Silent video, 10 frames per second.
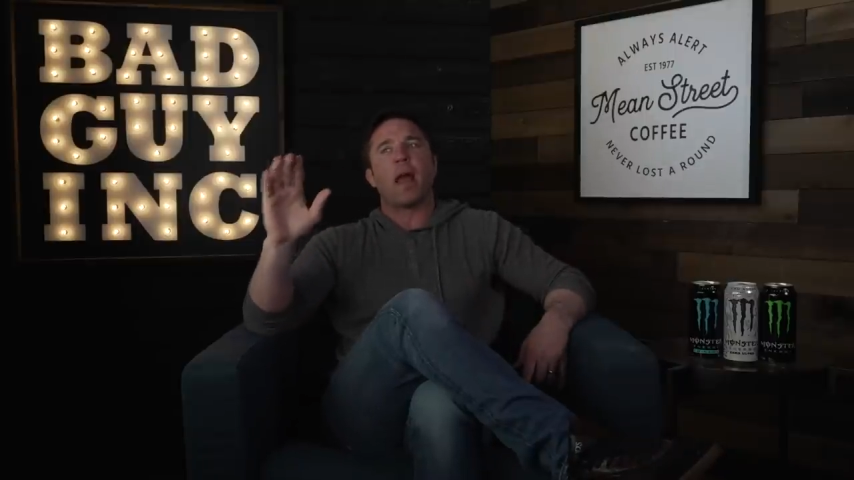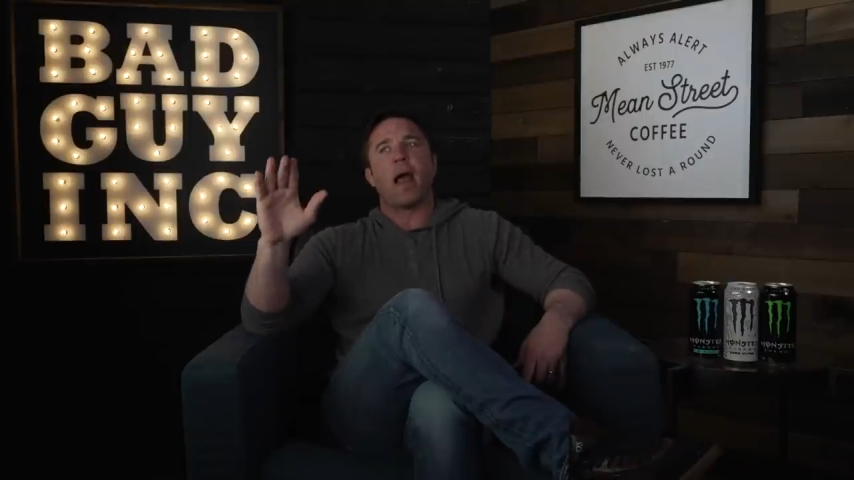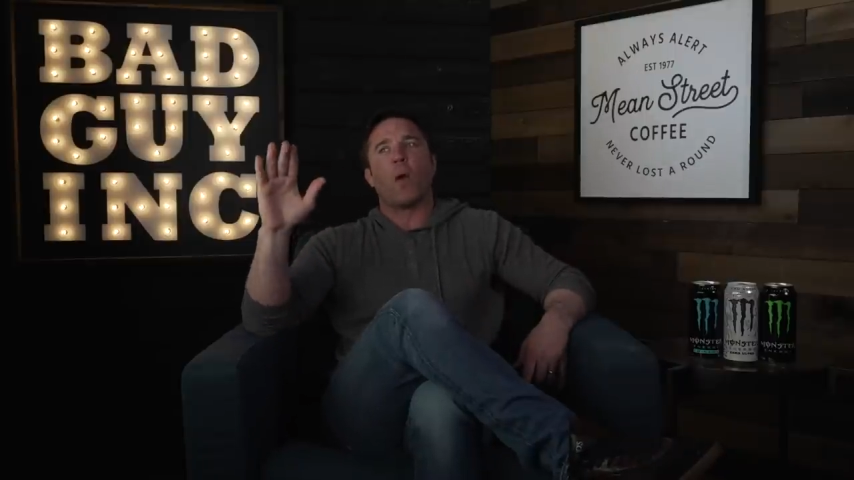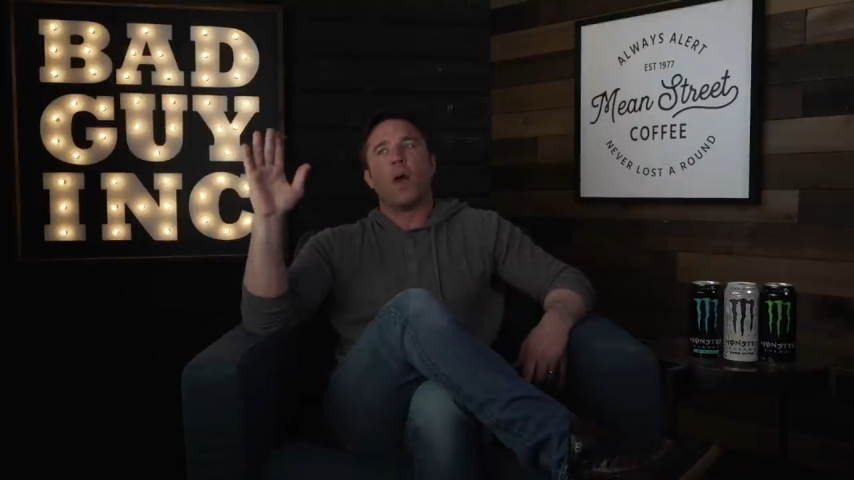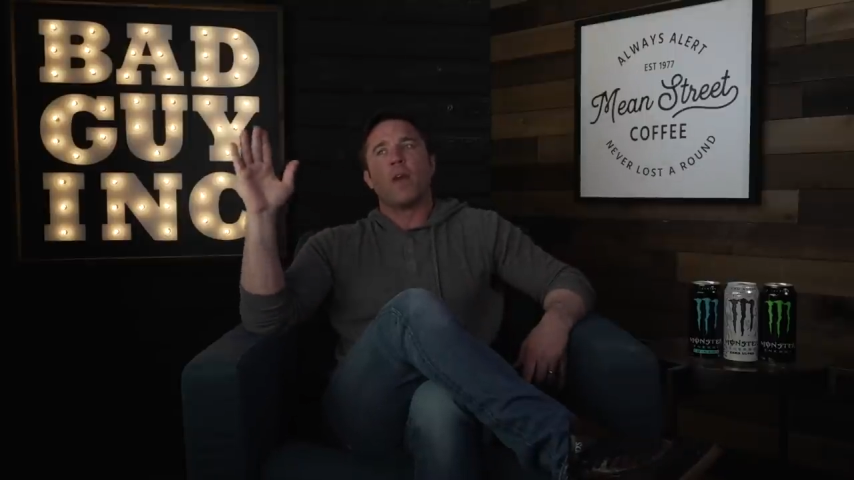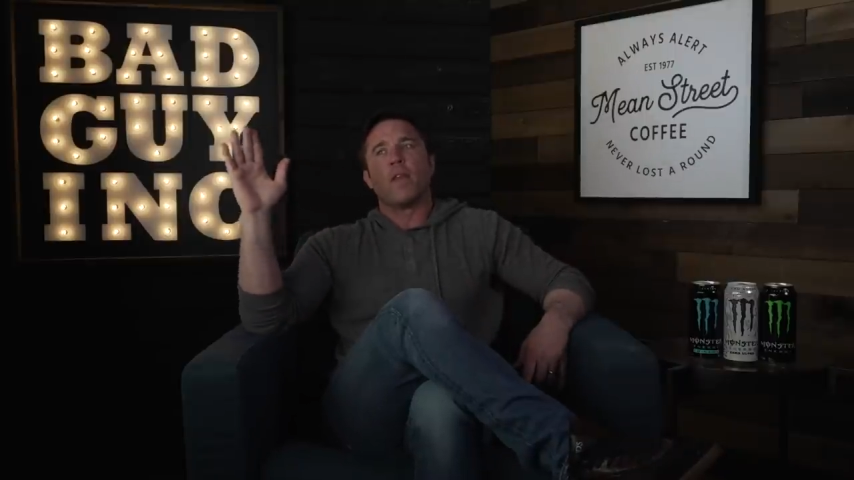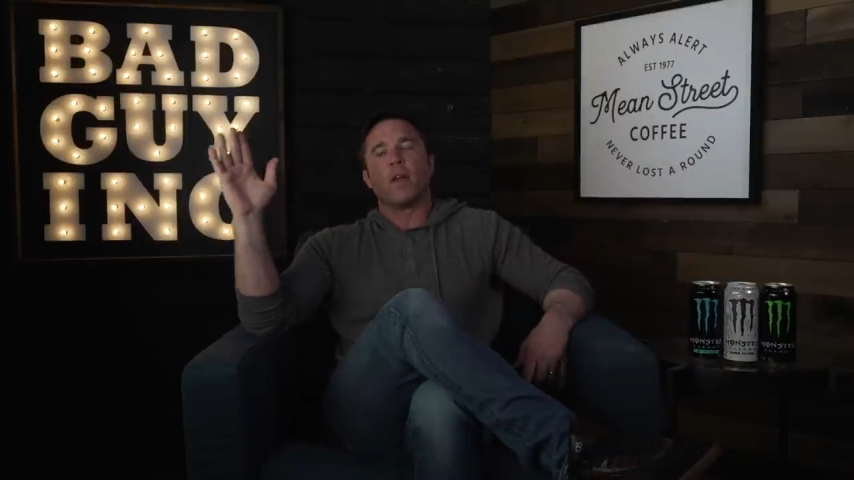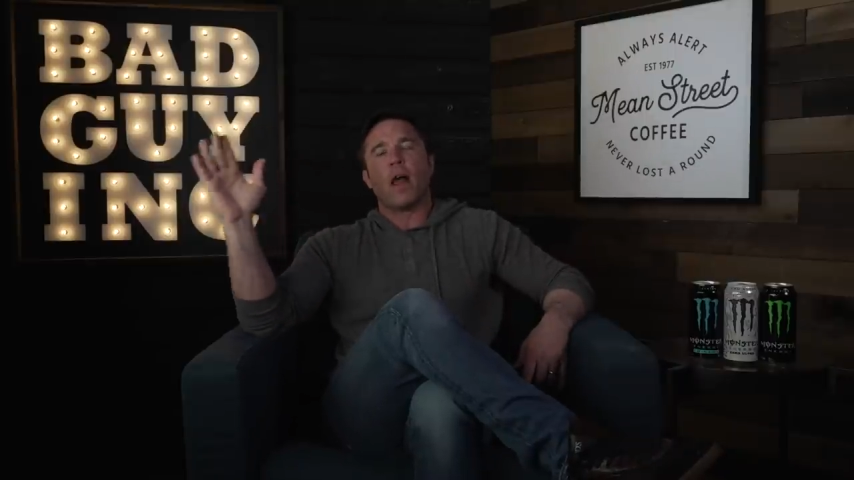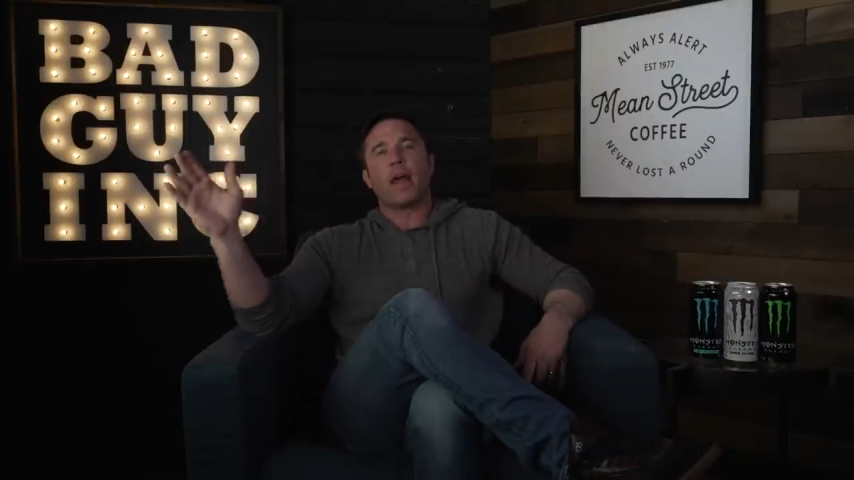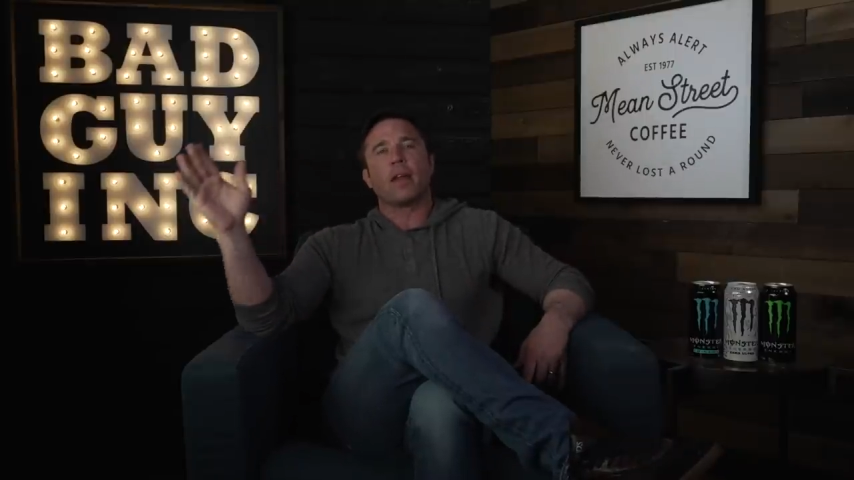Now, the
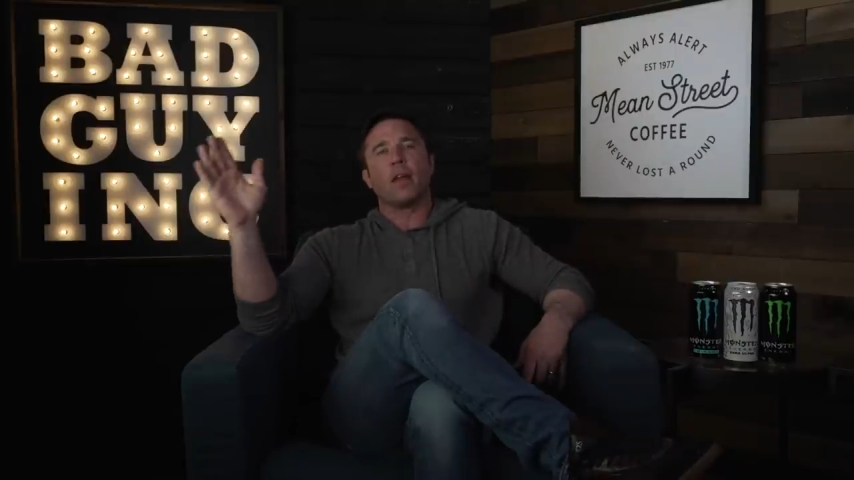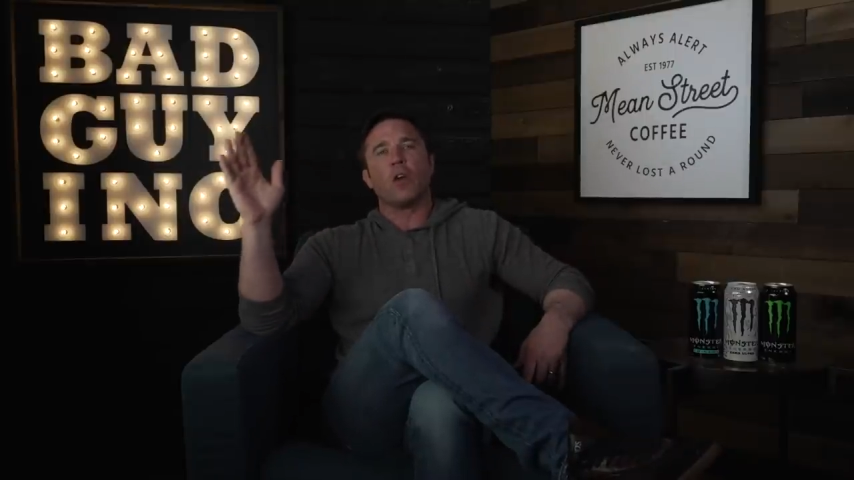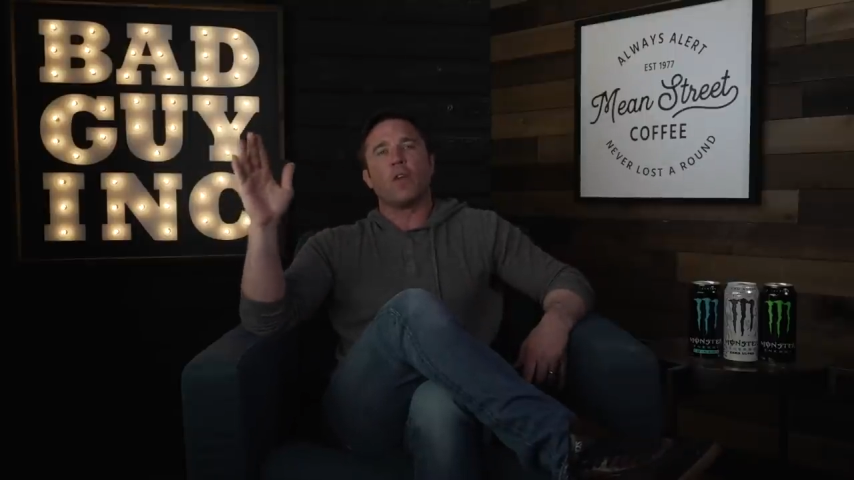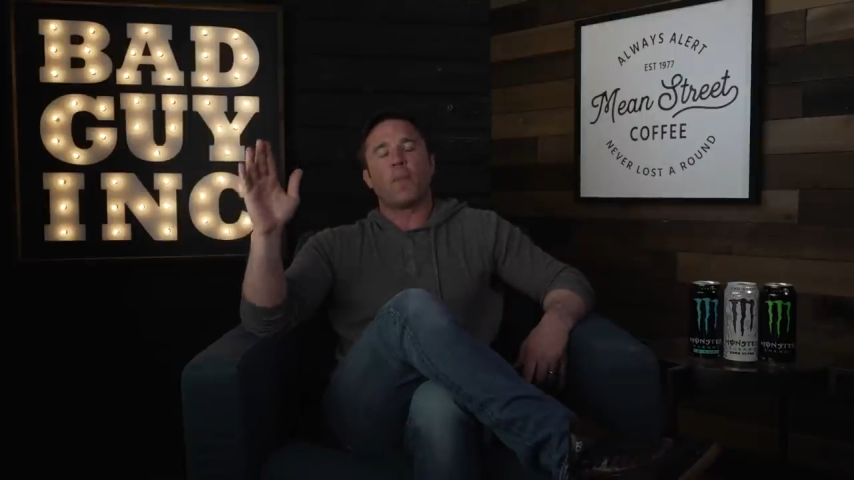likelihood